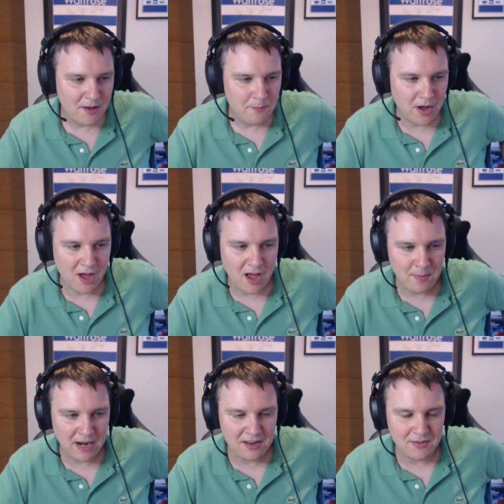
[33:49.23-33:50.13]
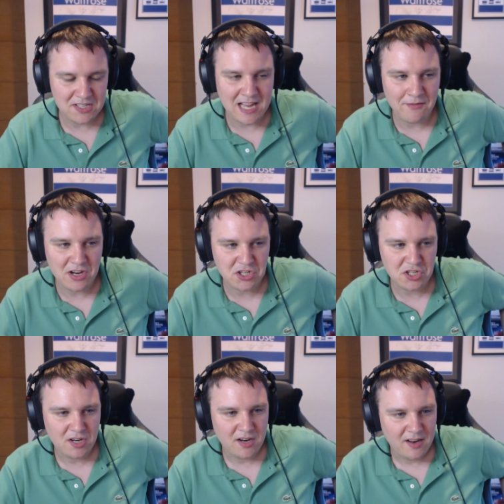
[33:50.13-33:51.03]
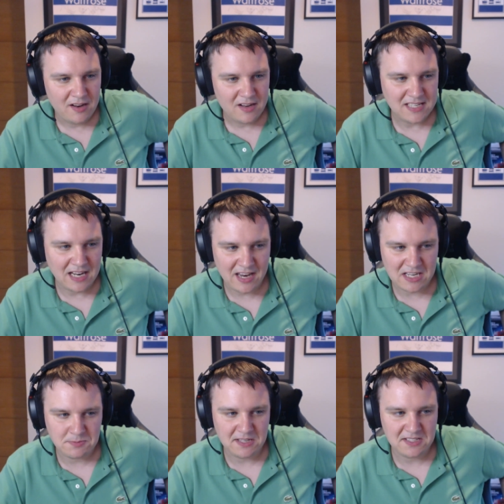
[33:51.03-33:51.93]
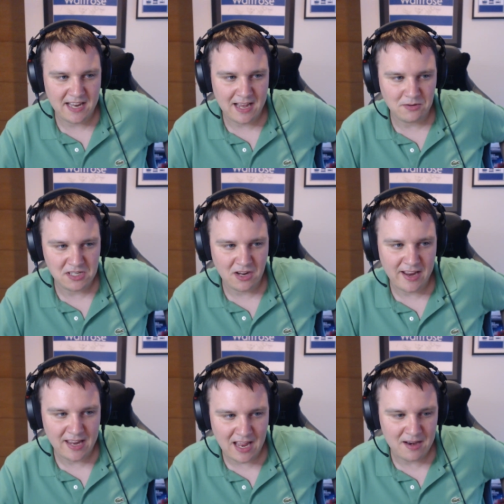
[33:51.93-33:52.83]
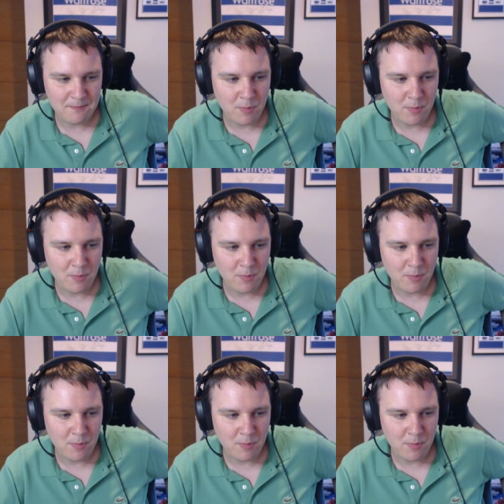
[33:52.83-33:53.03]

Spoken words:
but Milinkovic-Savic has had the SBC out tonight again,